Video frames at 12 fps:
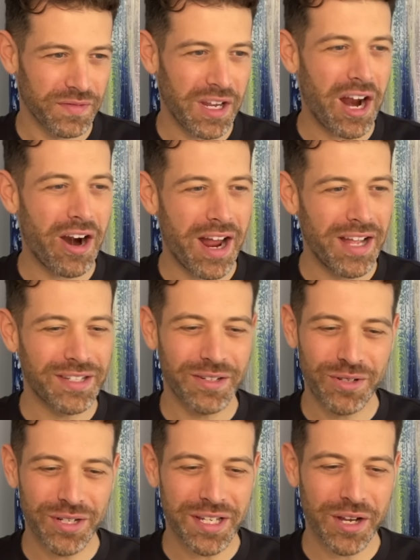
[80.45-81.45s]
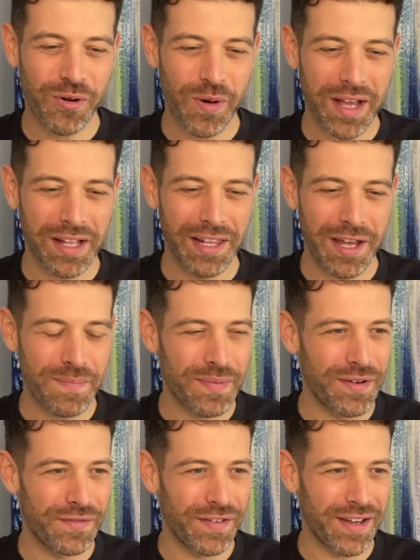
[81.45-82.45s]
All right, so just a quick clip
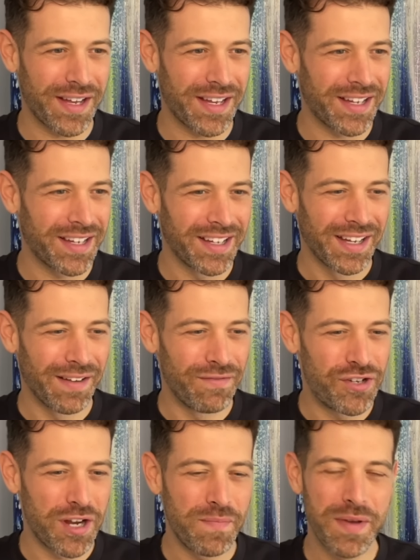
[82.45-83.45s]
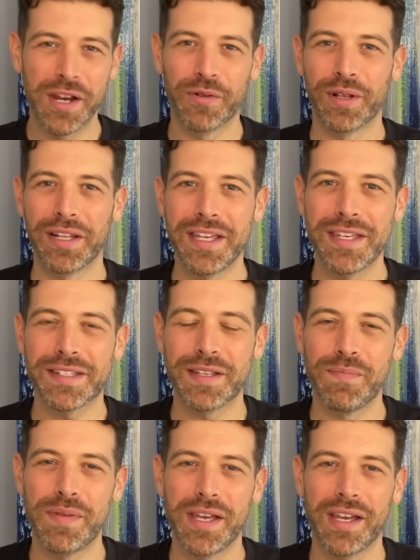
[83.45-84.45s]
of Jin being released
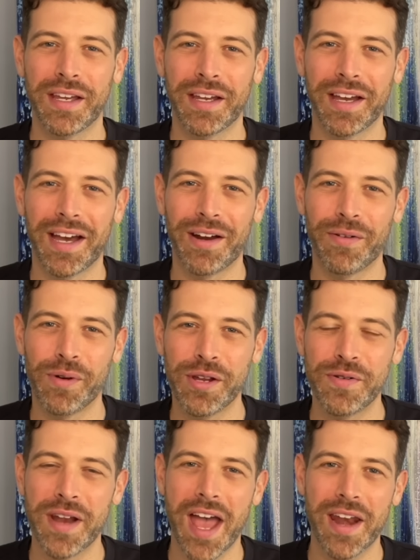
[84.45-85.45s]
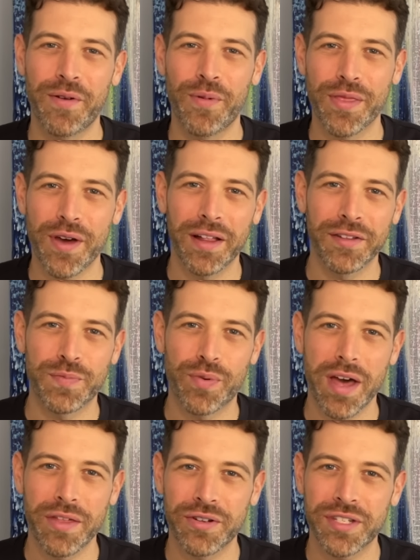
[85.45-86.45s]
and being reunited with all his
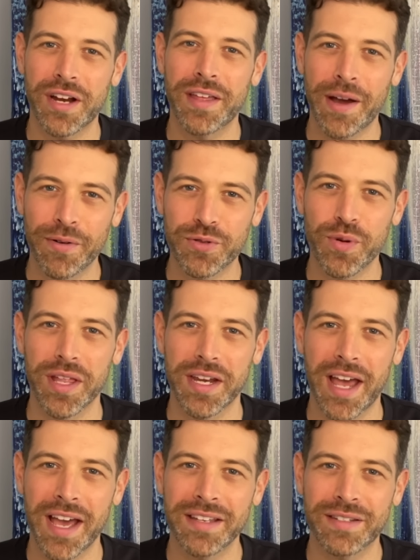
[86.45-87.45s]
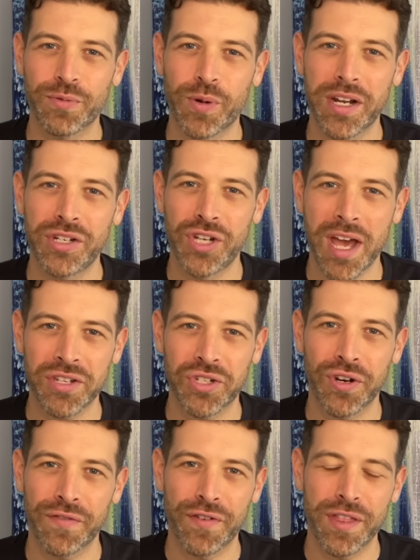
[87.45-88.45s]
brothers there. That was really nice. What a
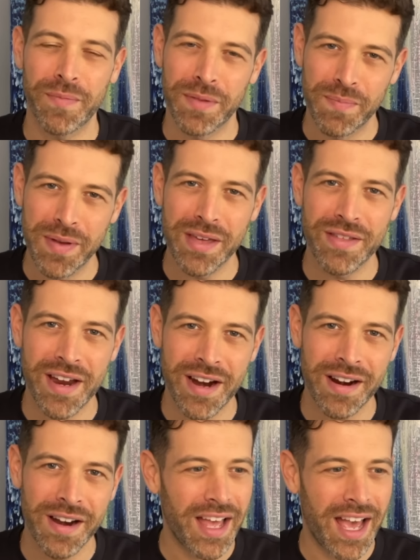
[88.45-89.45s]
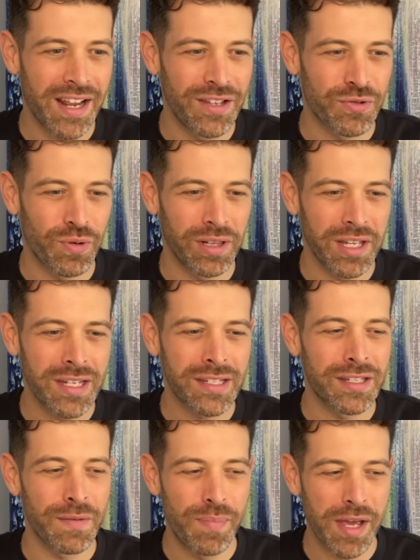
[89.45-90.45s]
gesture for them to be there at his release.
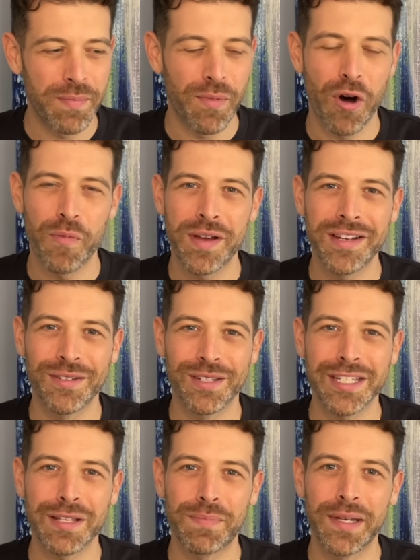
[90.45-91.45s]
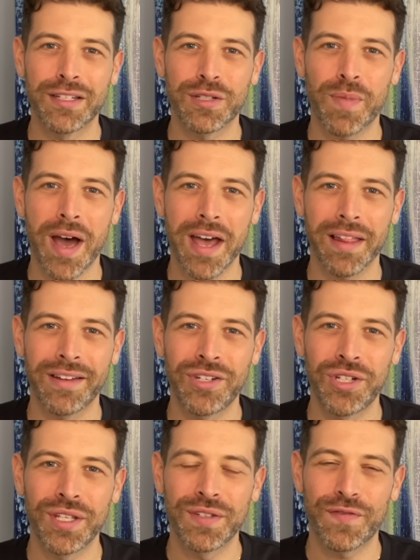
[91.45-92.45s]
It's a big moment. You see the big smile on
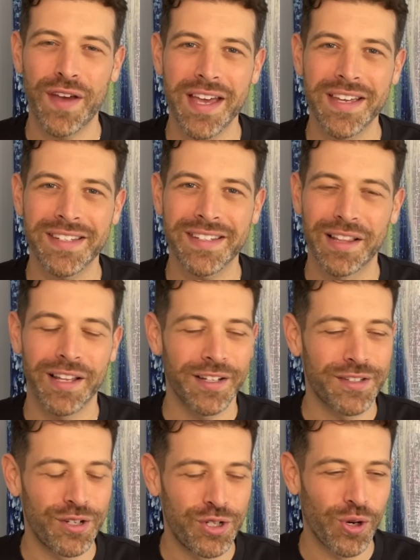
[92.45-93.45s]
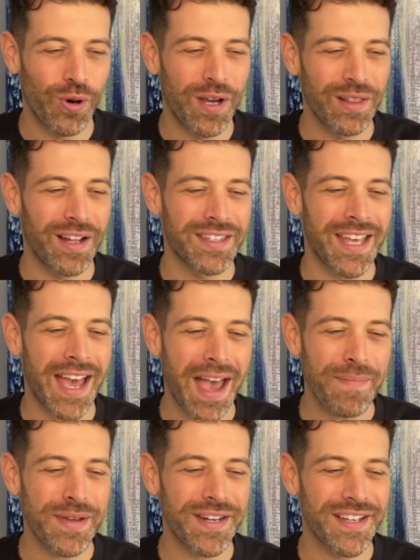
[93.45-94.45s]
Jin's face. Lots of joy, lots of
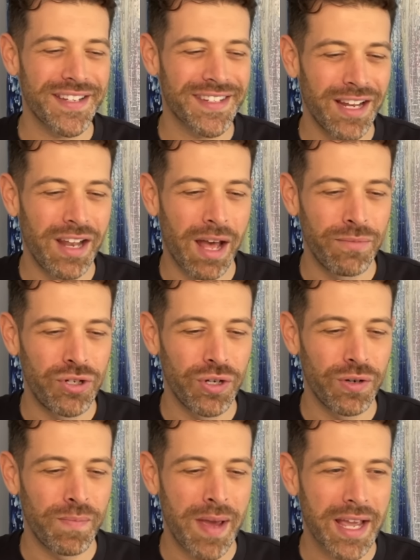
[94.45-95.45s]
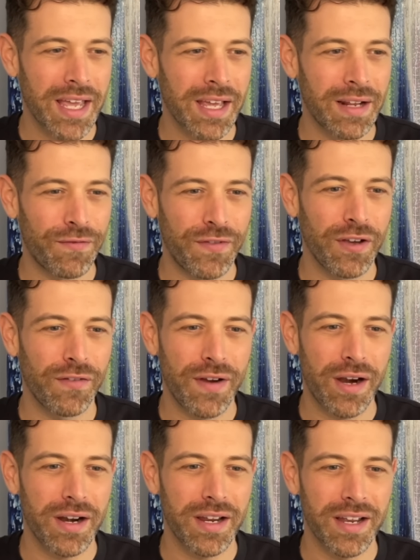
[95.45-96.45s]
happiness. Namjoon making it feel
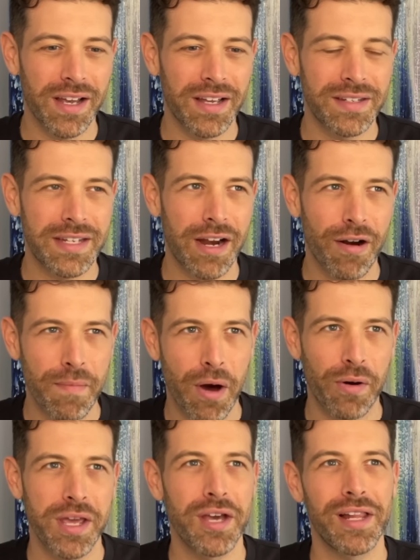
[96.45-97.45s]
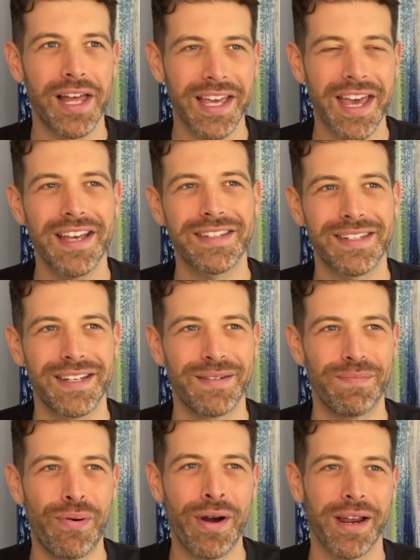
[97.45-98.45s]
very ceremonial, I guess,
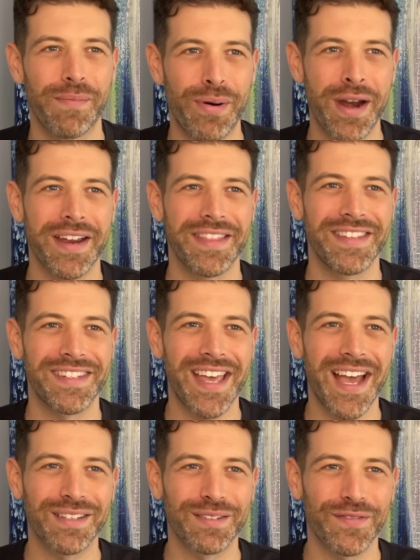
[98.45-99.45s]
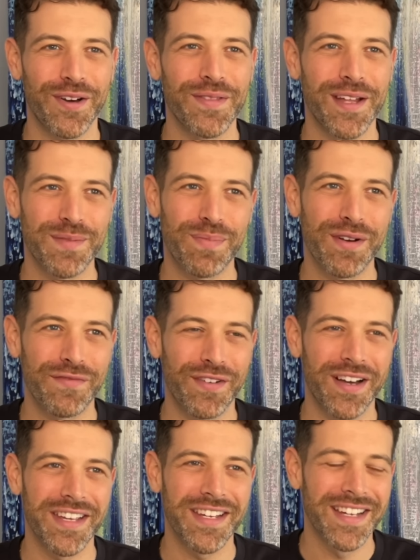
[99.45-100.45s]
and bringing the saxophone. That's pretty
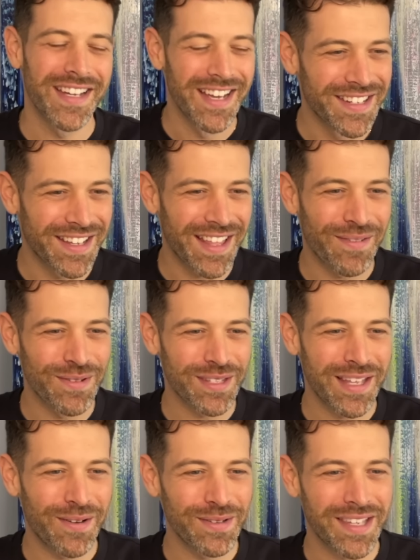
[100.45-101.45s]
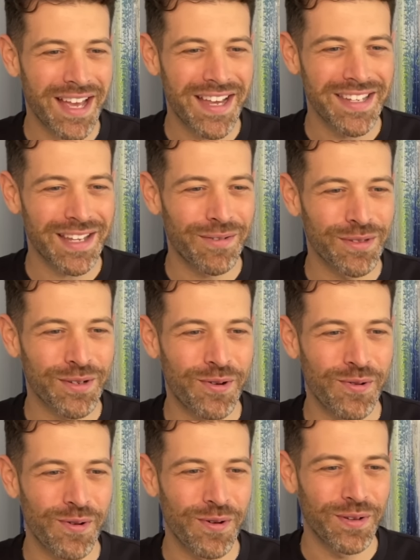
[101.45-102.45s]
funny. So that was nice. That was
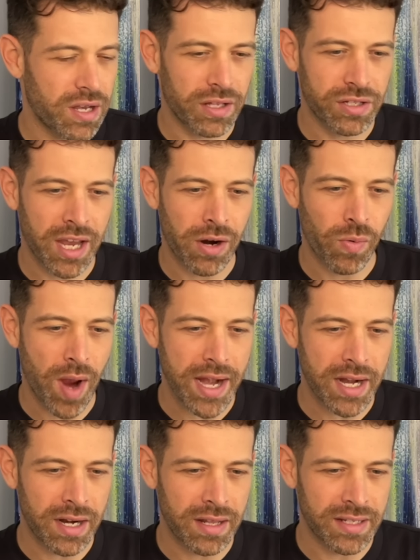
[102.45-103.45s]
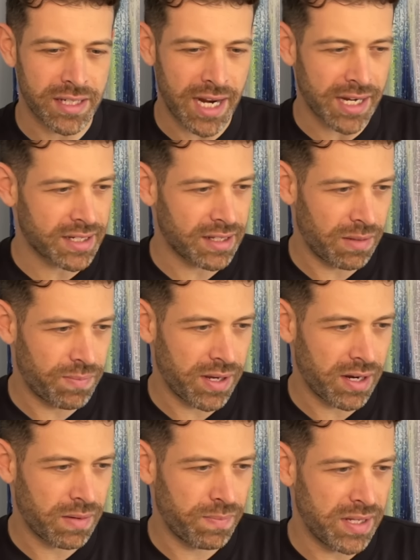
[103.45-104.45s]
cool. Let's get right into this next clip
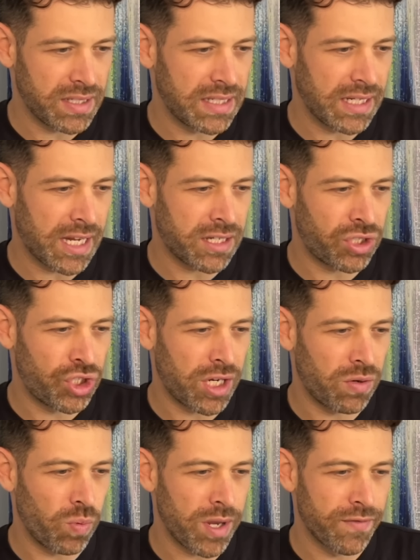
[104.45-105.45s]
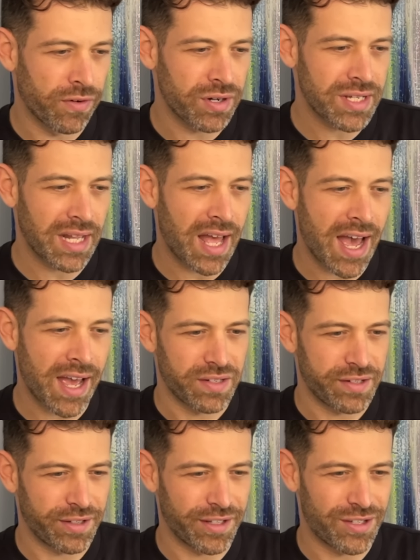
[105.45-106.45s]
here. BTS Jin Weverse Live.
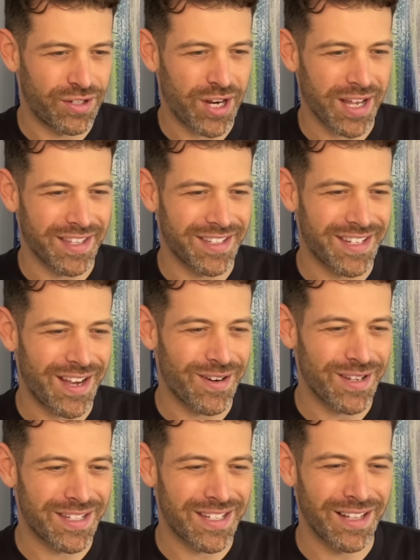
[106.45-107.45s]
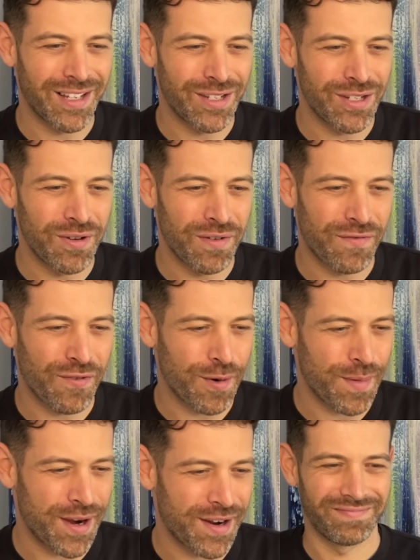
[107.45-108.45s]
So let's check this out. He's still in his uniform here.